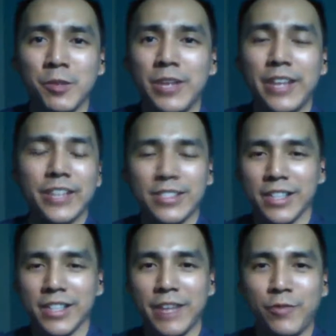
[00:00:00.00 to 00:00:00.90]
Hey, thanks a
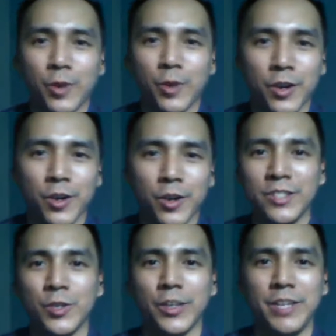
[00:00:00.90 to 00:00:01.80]
lot for
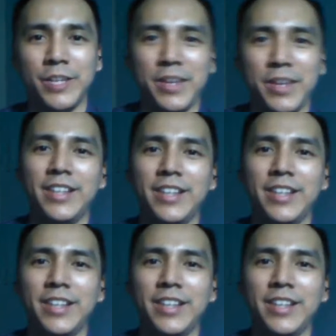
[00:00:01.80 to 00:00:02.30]
joining me.